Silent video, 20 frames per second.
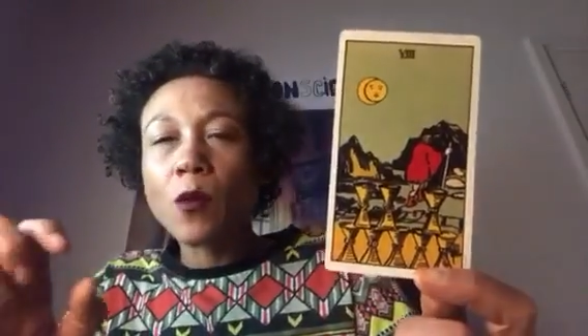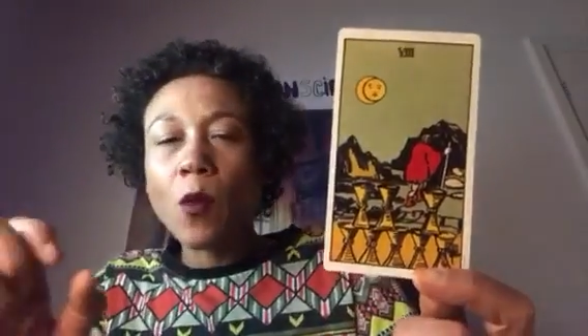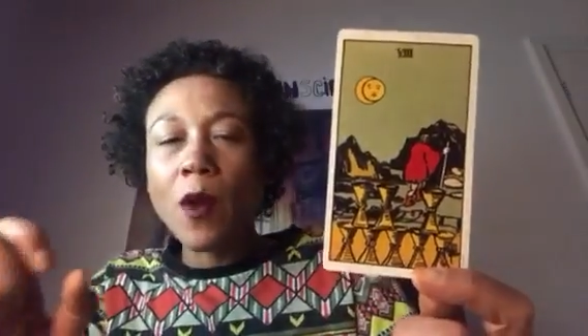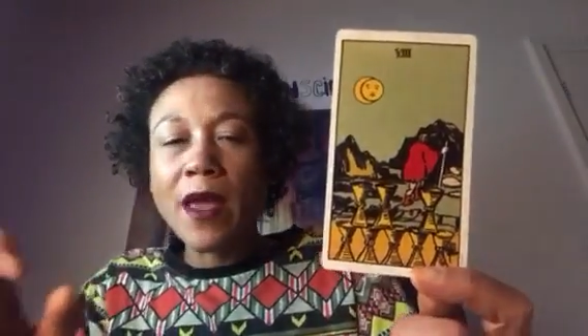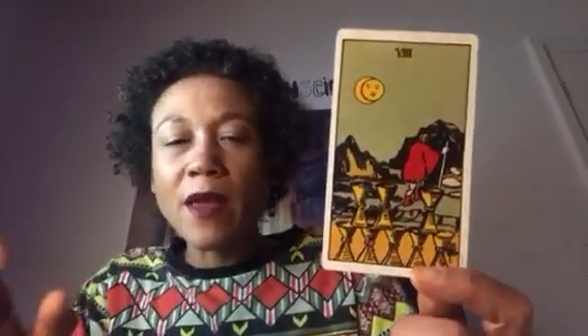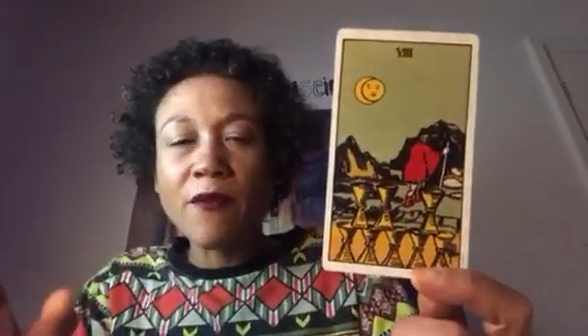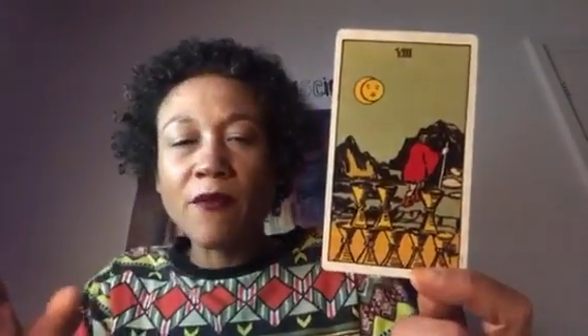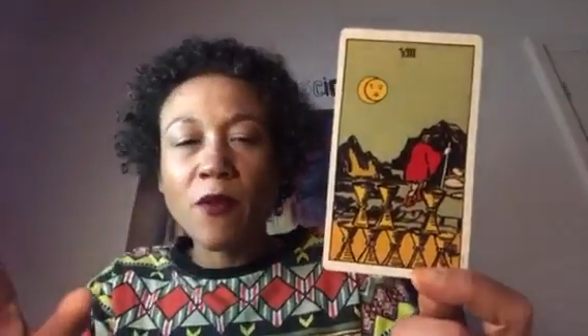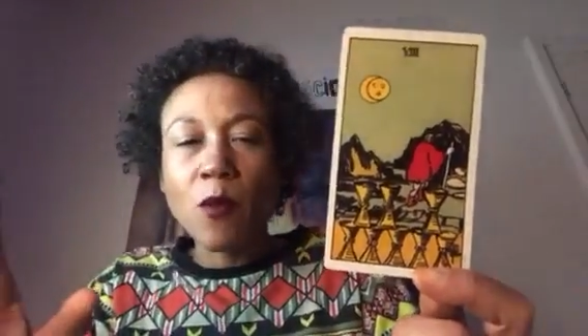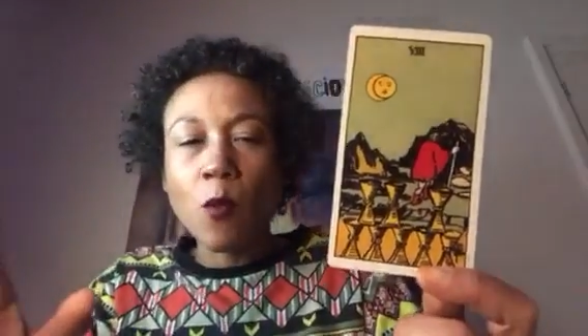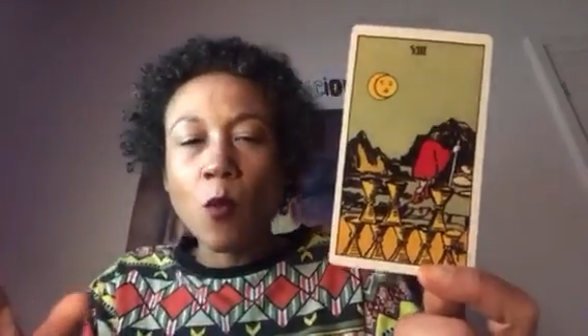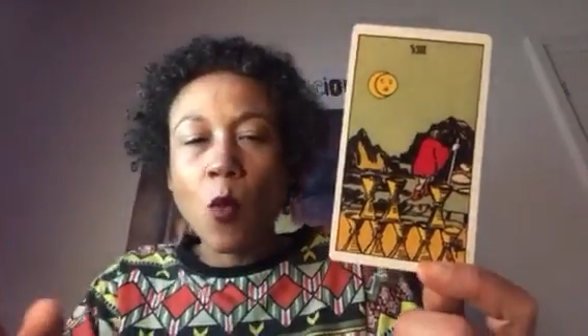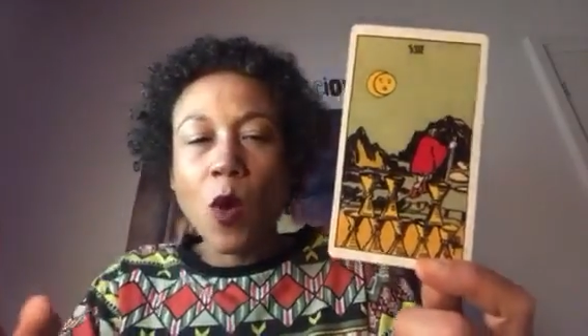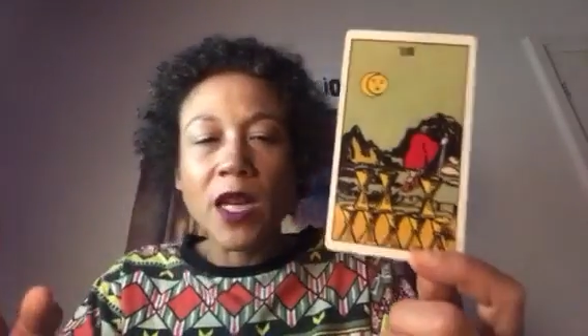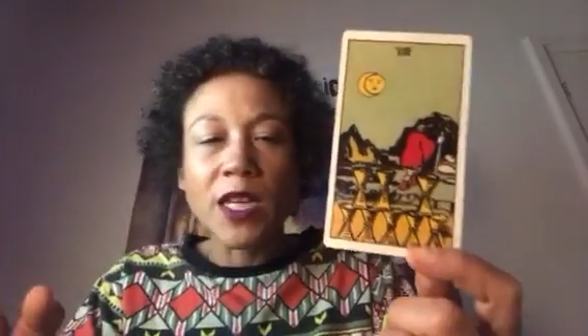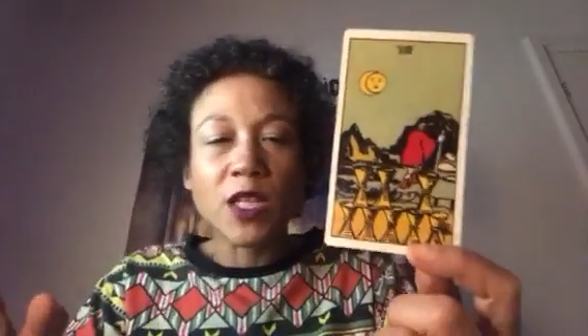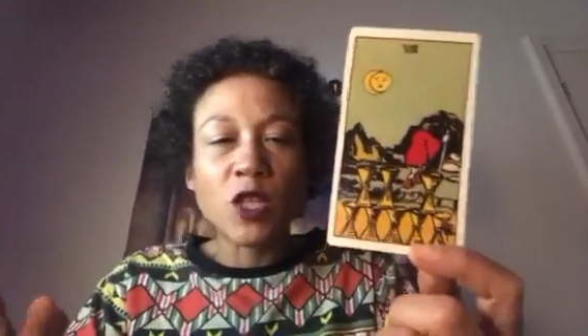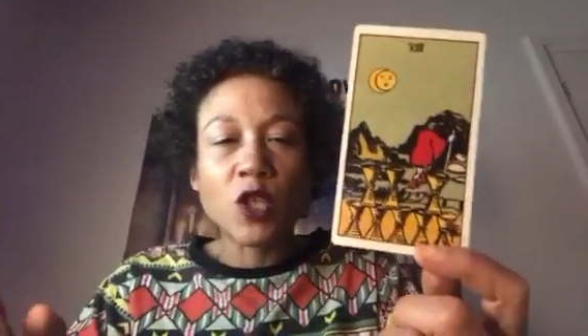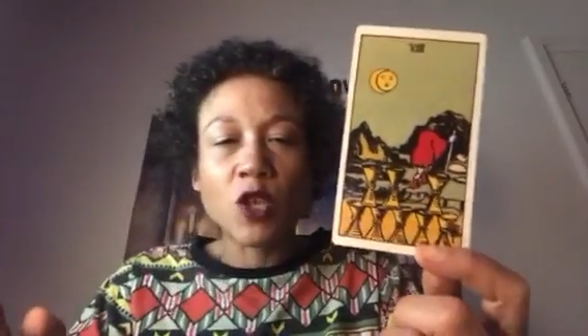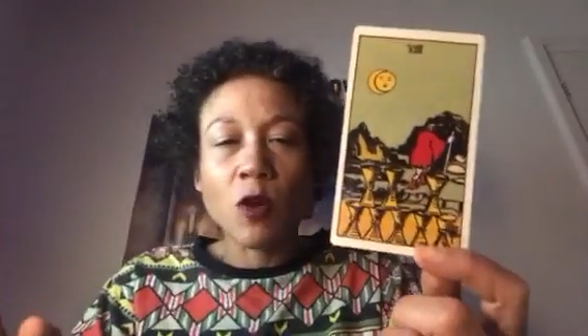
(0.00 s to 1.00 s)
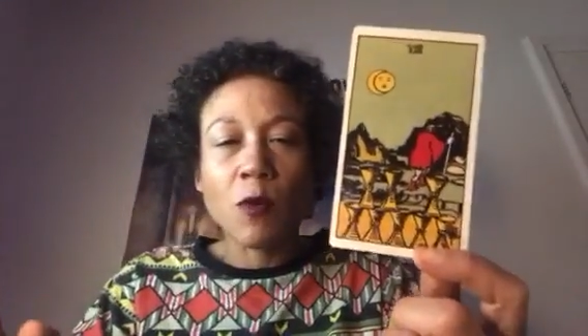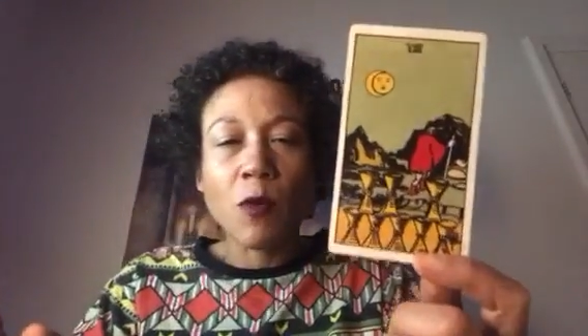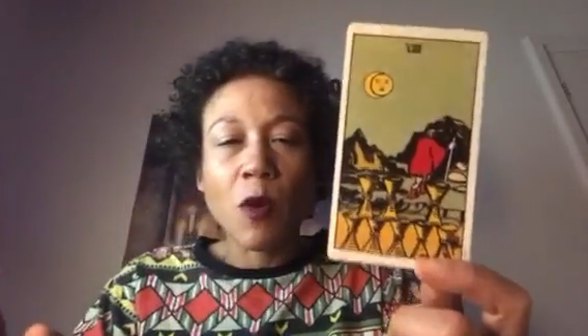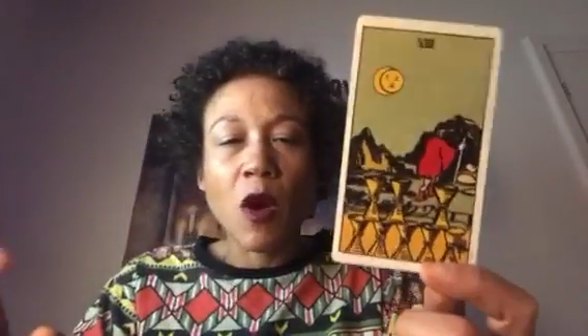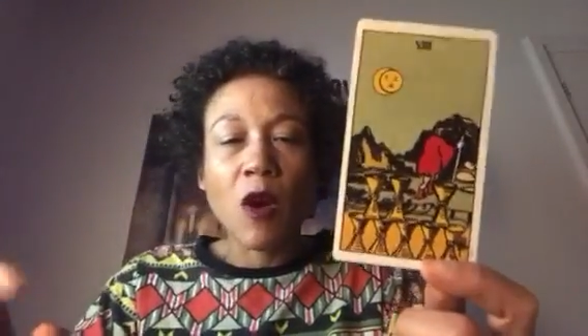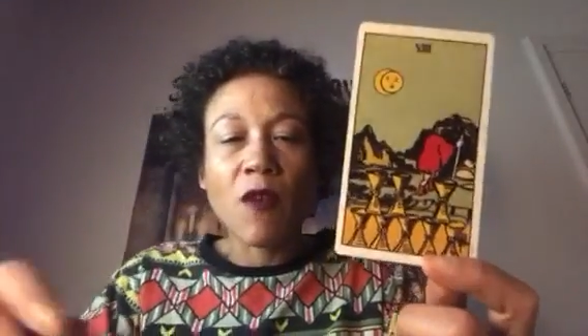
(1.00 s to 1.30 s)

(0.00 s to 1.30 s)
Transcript: away from one job